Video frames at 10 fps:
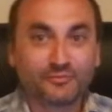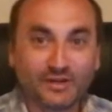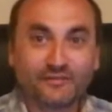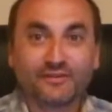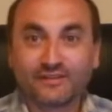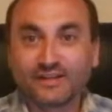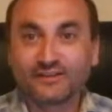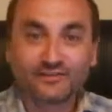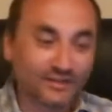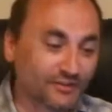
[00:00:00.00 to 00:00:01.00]
Whatever,
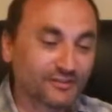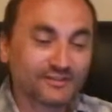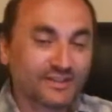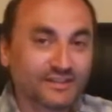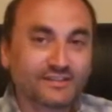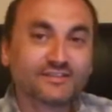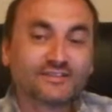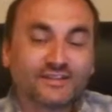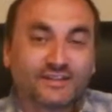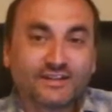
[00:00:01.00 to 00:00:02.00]
they couldn't get it
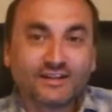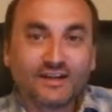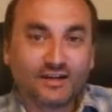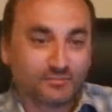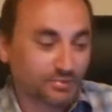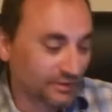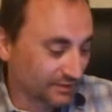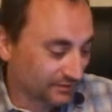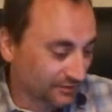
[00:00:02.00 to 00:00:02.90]
unplugged.